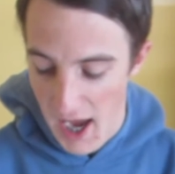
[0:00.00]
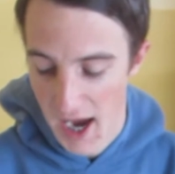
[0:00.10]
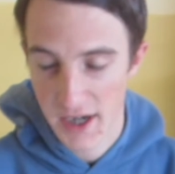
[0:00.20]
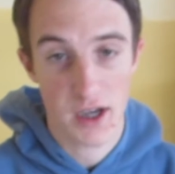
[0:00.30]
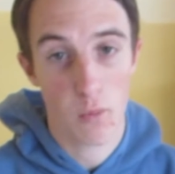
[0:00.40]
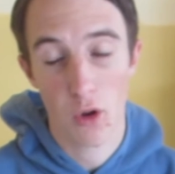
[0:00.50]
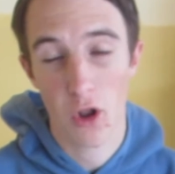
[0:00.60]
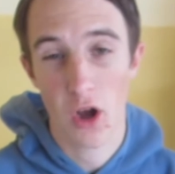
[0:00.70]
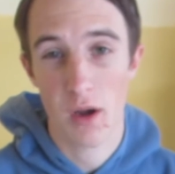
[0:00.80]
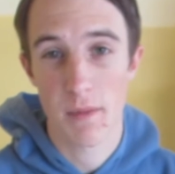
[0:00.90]
And well,
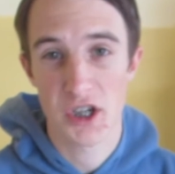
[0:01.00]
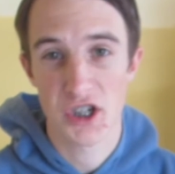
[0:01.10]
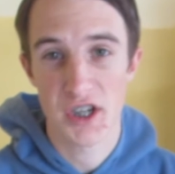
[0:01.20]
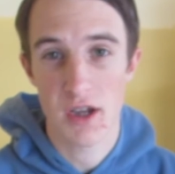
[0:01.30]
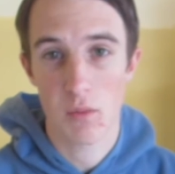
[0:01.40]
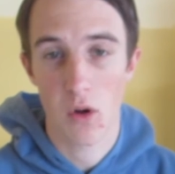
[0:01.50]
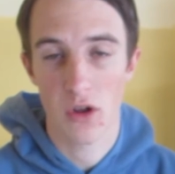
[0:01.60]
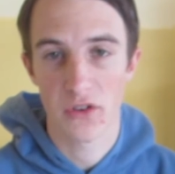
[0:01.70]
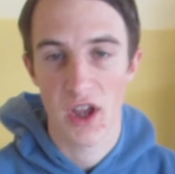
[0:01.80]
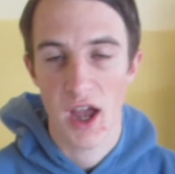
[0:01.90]
like I mentioned, it
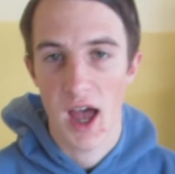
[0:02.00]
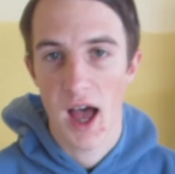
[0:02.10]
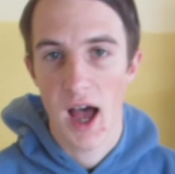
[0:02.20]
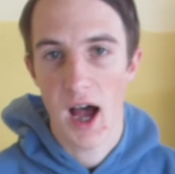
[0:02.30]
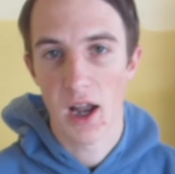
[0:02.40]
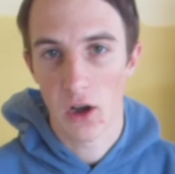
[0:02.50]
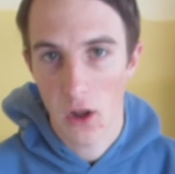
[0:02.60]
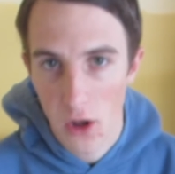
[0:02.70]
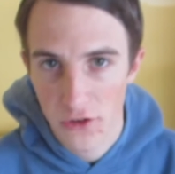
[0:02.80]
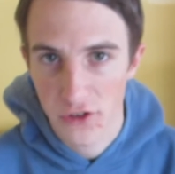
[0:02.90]
was a
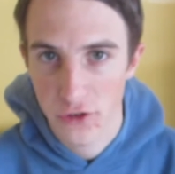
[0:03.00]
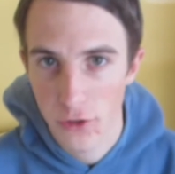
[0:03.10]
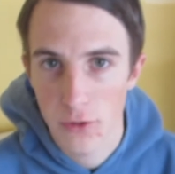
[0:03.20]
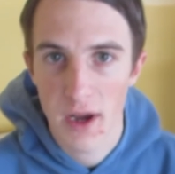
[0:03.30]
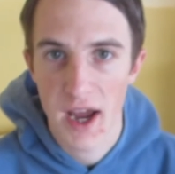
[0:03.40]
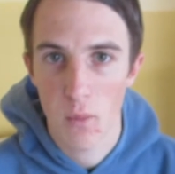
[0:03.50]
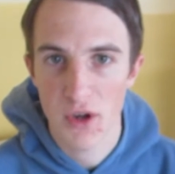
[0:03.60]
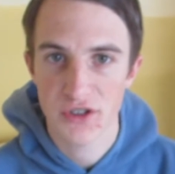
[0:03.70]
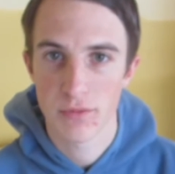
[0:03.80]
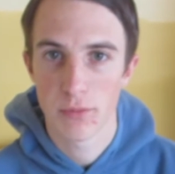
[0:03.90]
loss to our
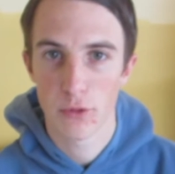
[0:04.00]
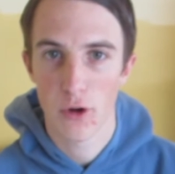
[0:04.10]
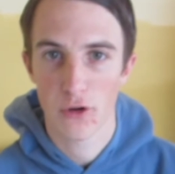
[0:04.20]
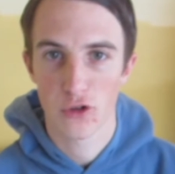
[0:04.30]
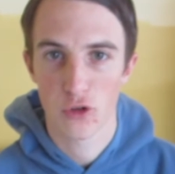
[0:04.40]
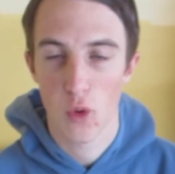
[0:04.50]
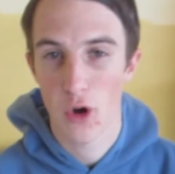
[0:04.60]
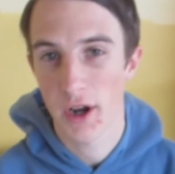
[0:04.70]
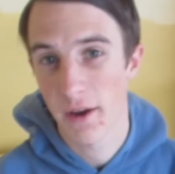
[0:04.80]
Western Bulldogs squad.